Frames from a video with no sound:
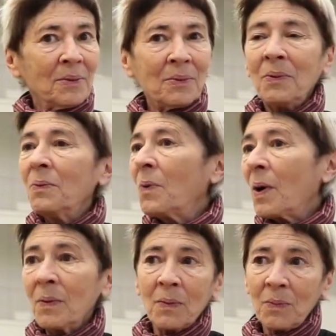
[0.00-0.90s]

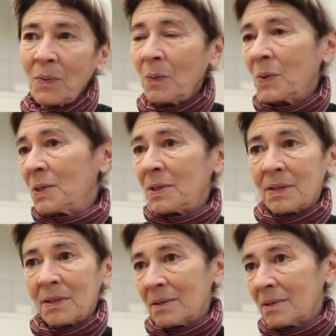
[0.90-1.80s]
what
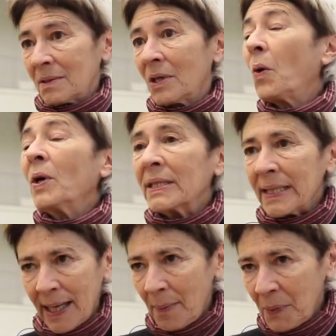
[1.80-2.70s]
was going
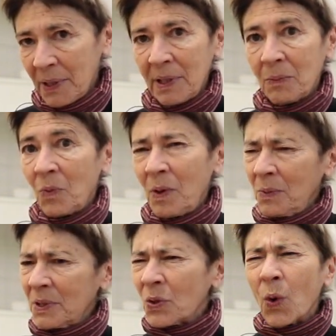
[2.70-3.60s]
to happen and what was